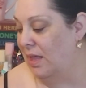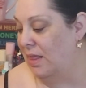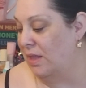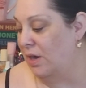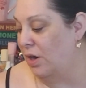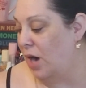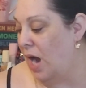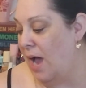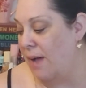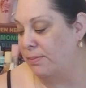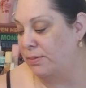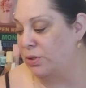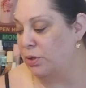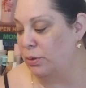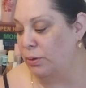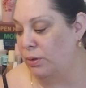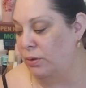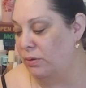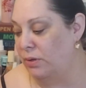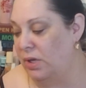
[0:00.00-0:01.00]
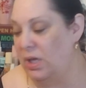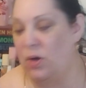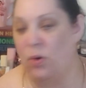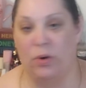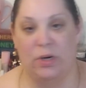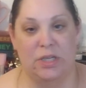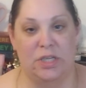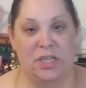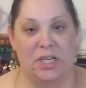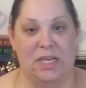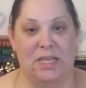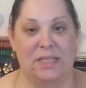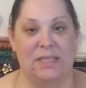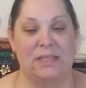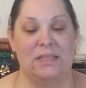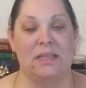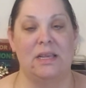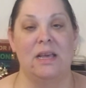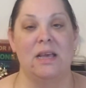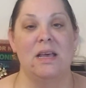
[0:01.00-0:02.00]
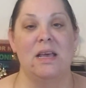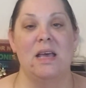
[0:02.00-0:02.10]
and they're absolutely gorgeous.